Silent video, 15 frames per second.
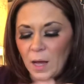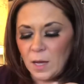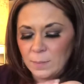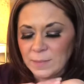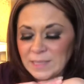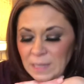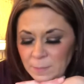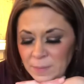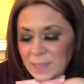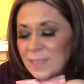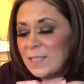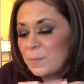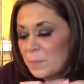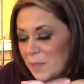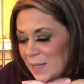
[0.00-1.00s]

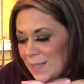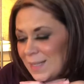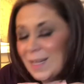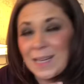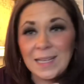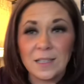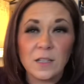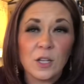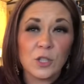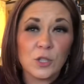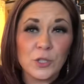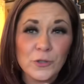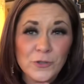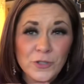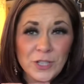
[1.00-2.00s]
Somebody's been in an
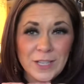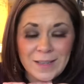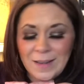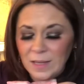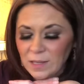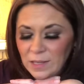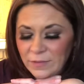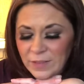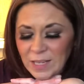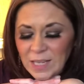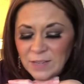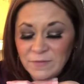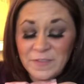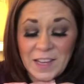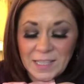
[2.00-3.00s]
illusion, living
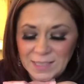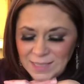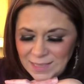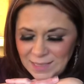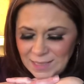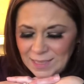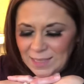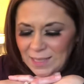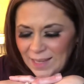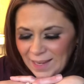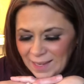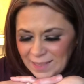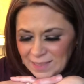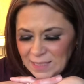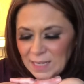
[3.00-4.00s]
in fantasy
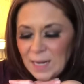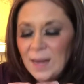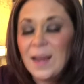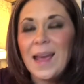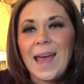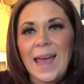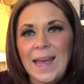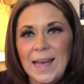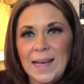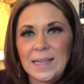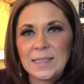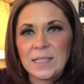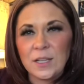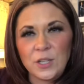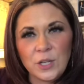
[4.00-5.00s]
land,
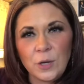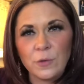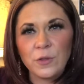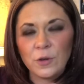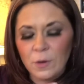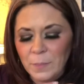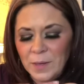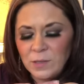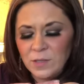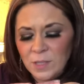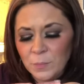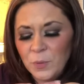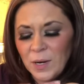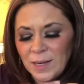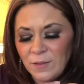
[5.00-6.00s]
and, you know, they're about to
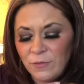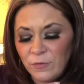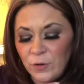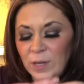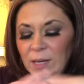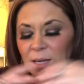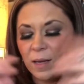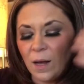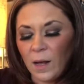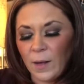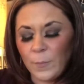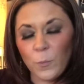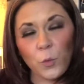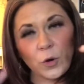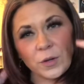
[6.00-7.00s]
break free,
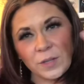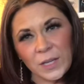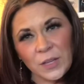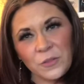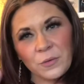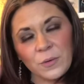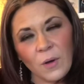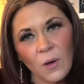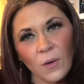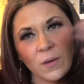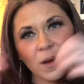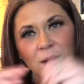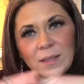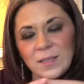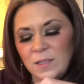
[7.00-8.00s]
working through all
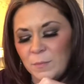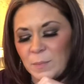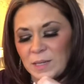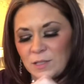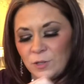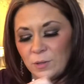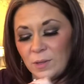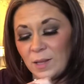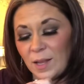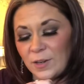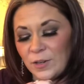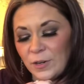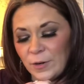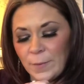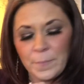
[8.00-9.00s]
kinds of mental
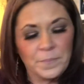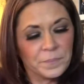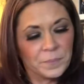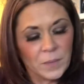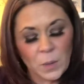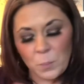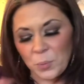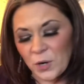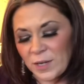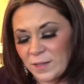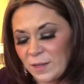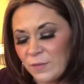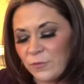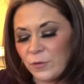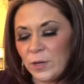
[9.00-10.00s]
clutter,
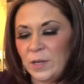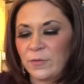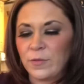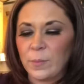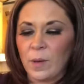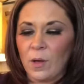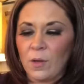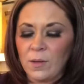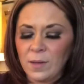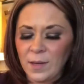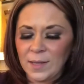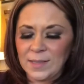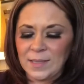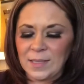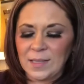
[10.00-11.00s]
breaking free from all
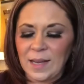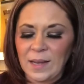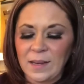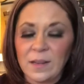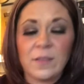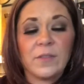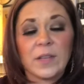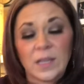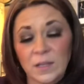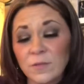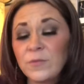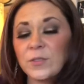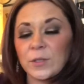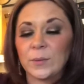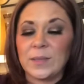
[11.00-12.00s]
kinds of negative
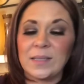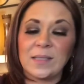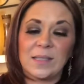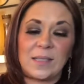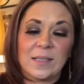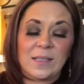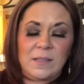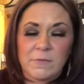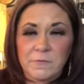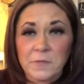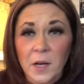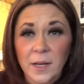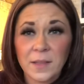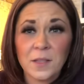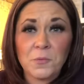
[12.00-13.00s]
influences, and
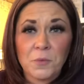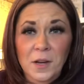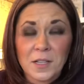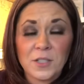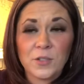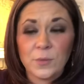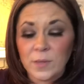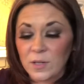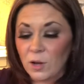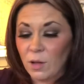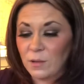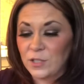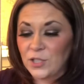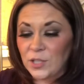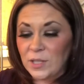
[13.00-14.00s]
finally ready to
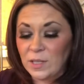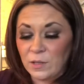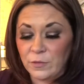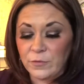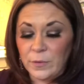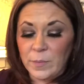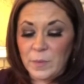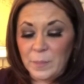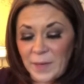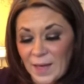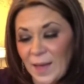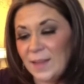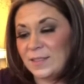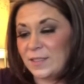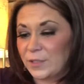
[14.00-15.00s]
acknowledge and heal from the
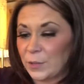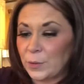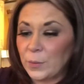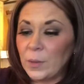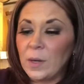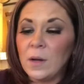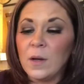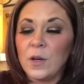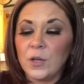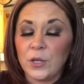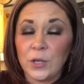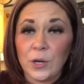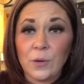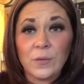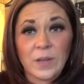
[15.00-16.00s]
past. So, you
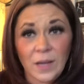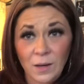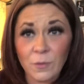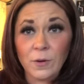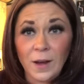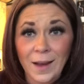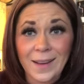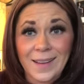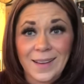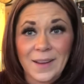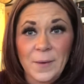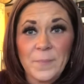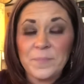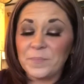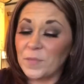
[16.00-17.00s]
know, get ready.
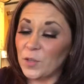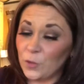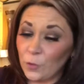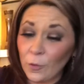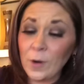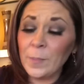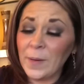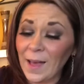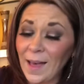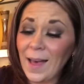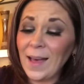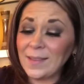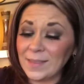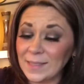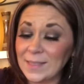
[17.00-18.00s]
Your
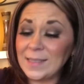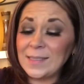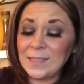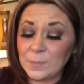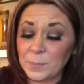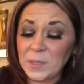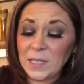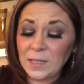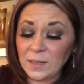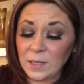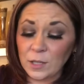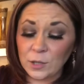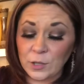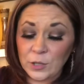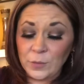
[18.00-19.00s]
path is being
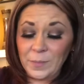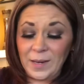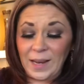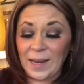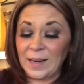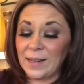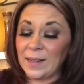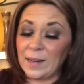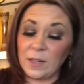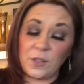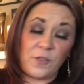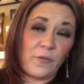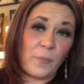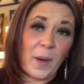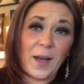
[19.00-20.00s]
illuminated, and you
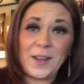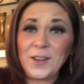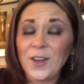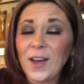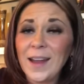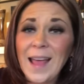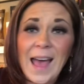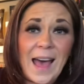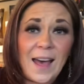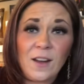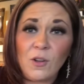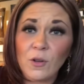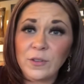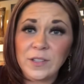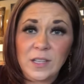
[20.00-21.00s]
might not have had
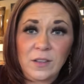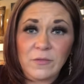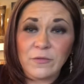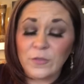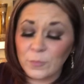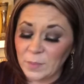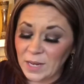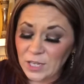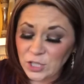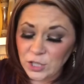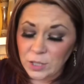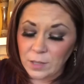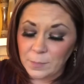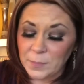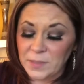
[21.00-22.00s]
all the information
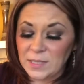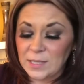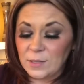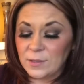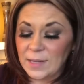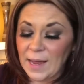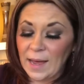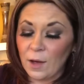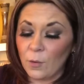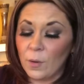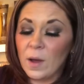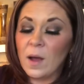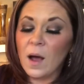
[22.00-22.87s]
up until now.